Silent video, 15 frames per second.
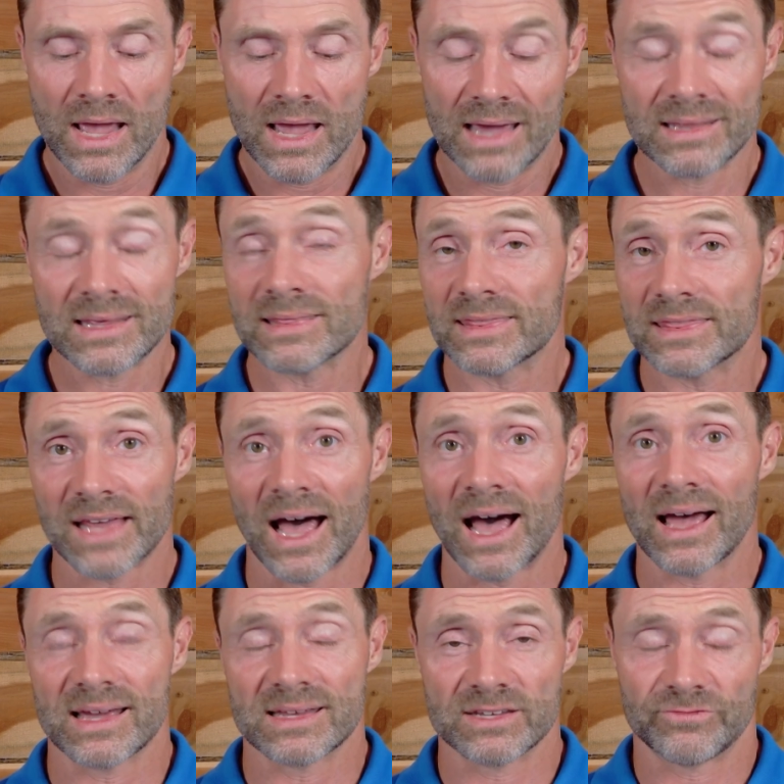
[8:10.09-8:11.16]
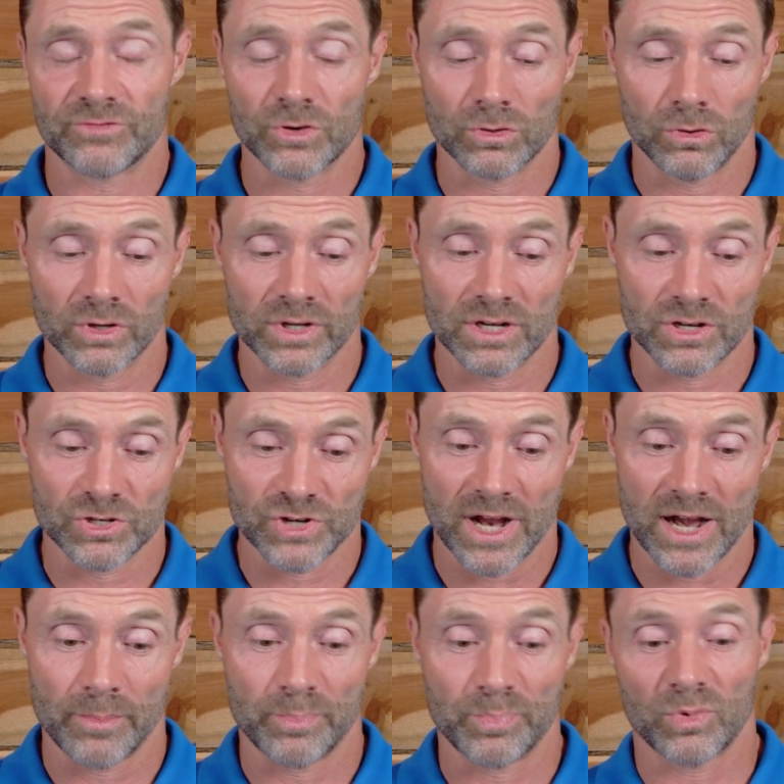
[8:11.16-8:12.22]
And then thighs, if you're looking to try
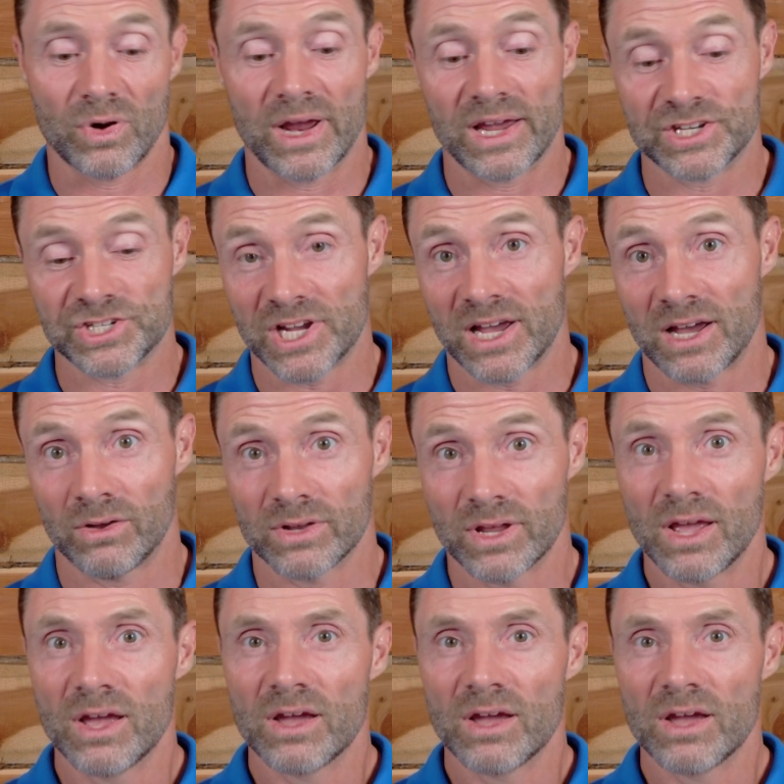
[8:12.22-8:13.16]
to branch out